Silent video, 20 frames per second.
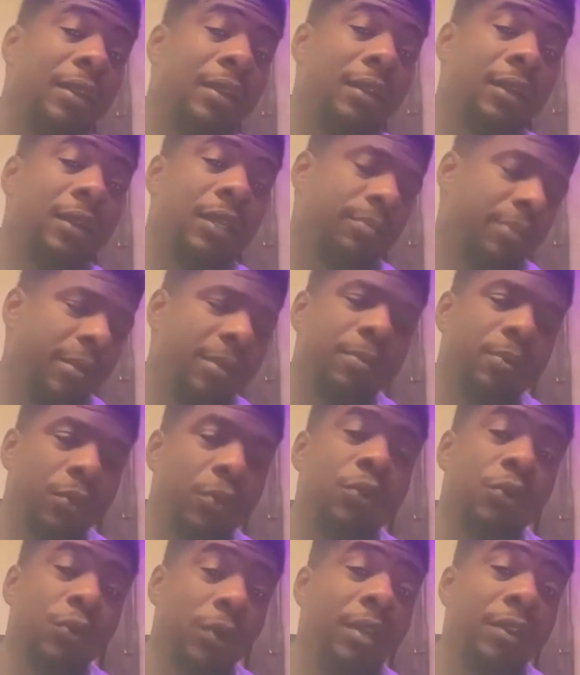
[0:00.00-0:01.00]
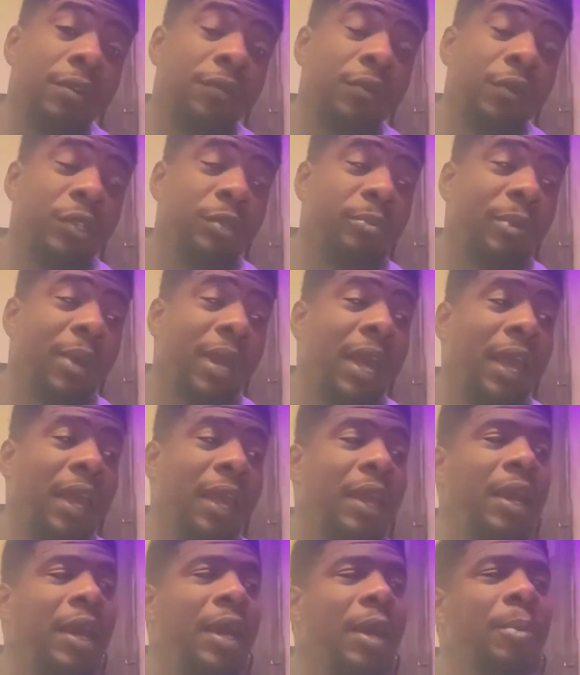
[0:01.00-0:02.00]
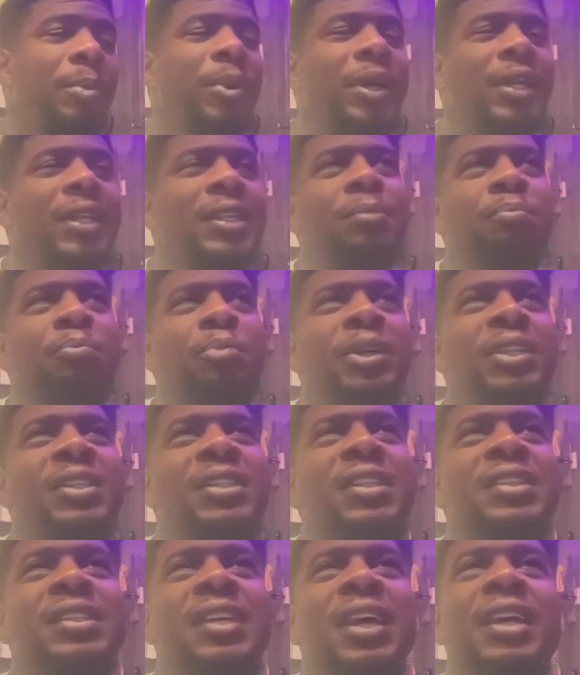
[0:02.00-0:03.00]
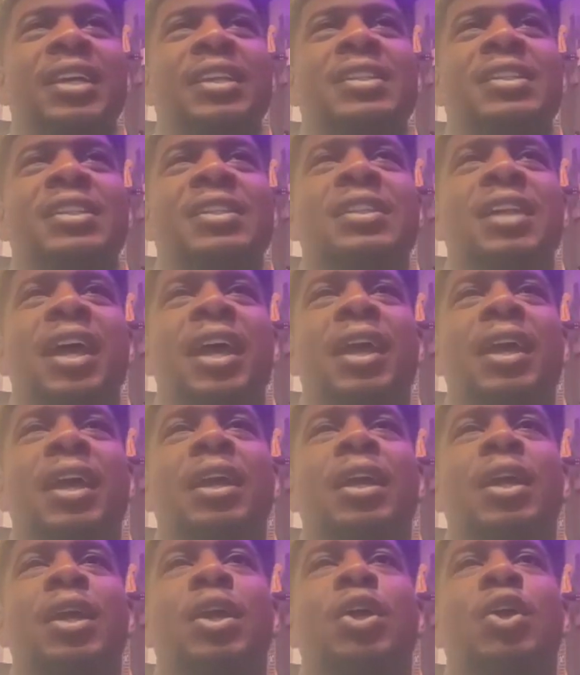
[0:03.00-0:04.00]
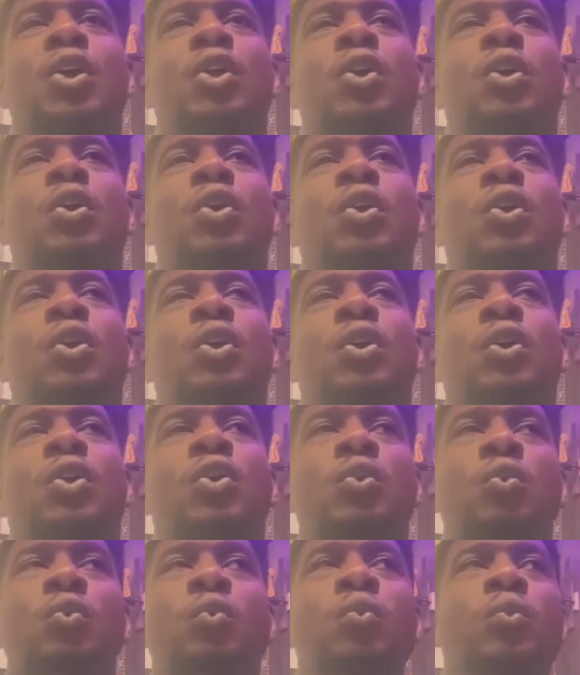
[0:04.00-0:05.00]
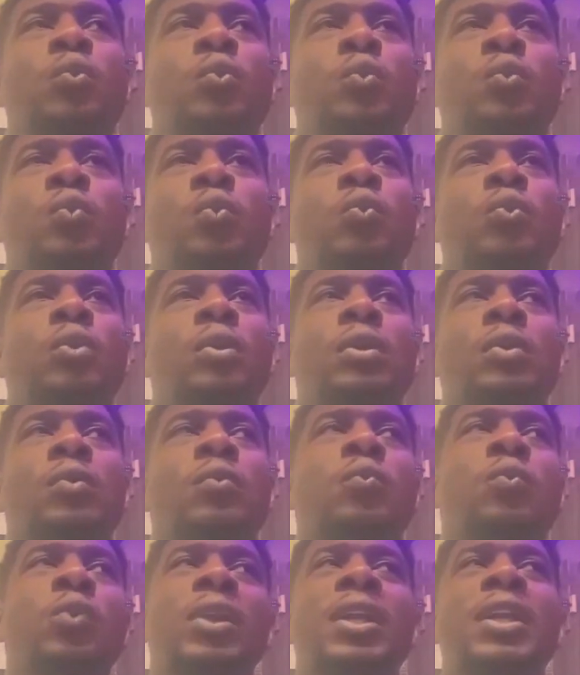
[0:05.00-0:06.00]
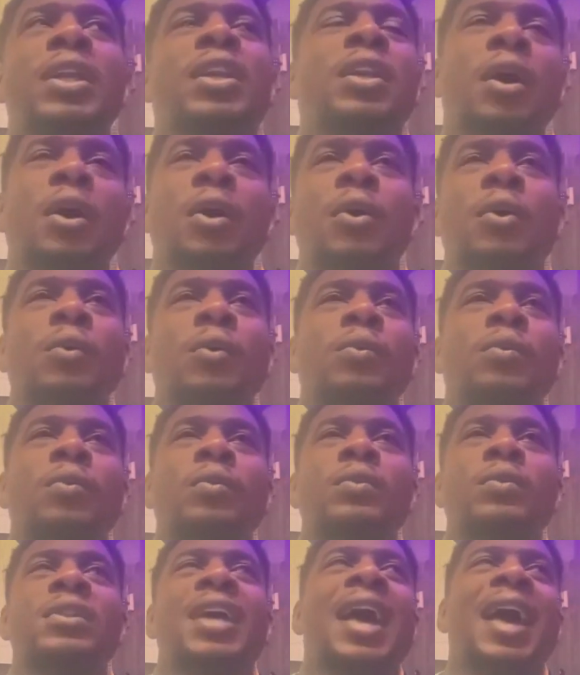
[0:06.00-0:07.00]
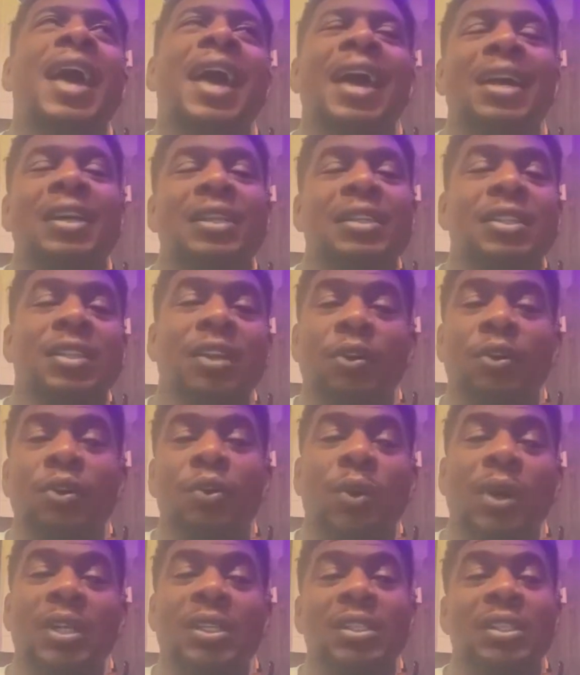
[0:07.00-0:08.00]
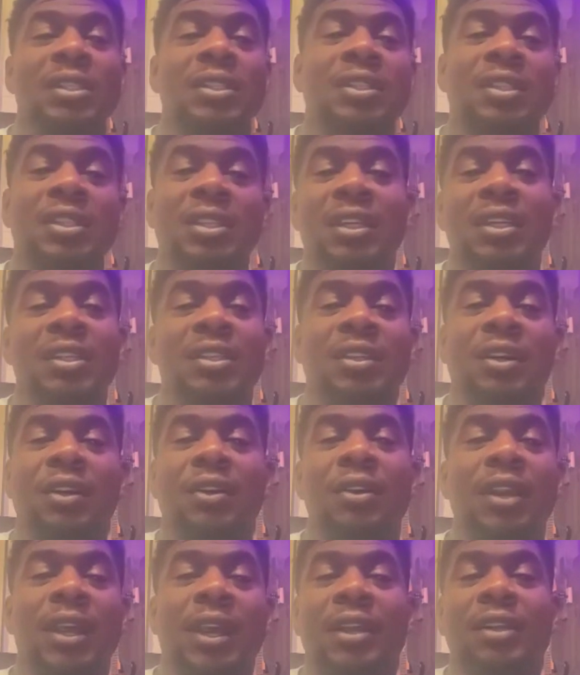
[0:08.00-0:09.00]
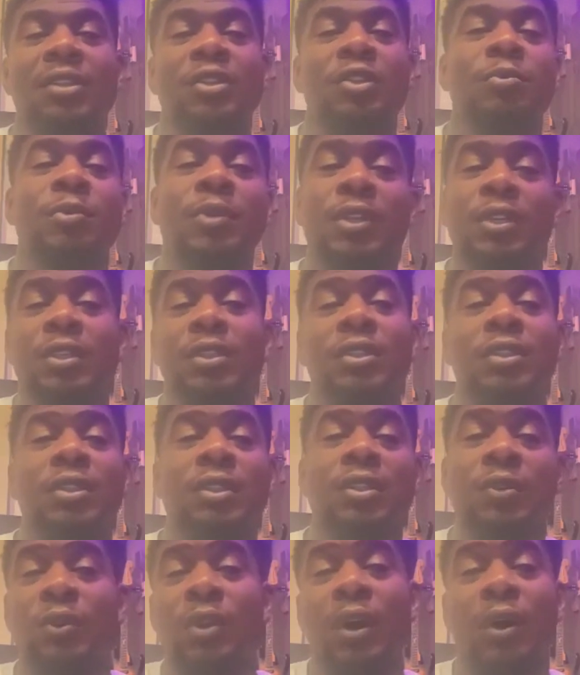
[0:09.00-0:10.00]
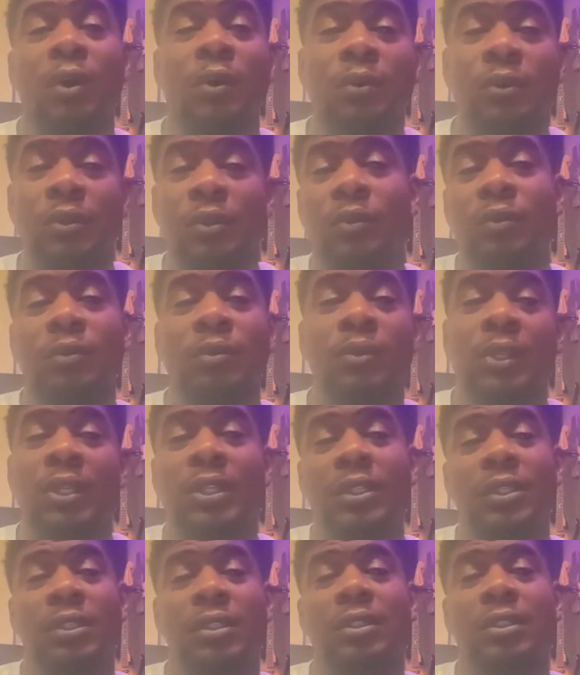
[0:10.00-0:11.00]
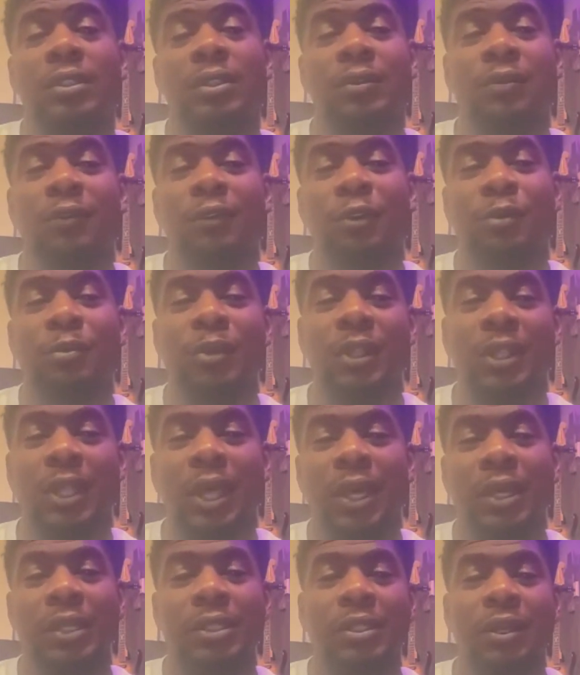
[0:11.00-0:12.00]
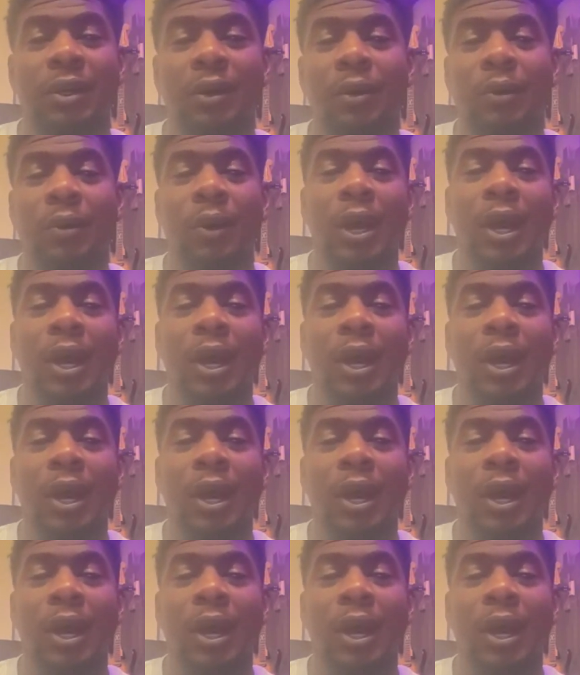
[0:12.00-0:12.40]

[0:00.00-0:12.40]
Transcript: because people do interview us bad, but to say it's just like you wouldn't know to ask certain questions to get certain answers because you don't do this. You feel me? Like, so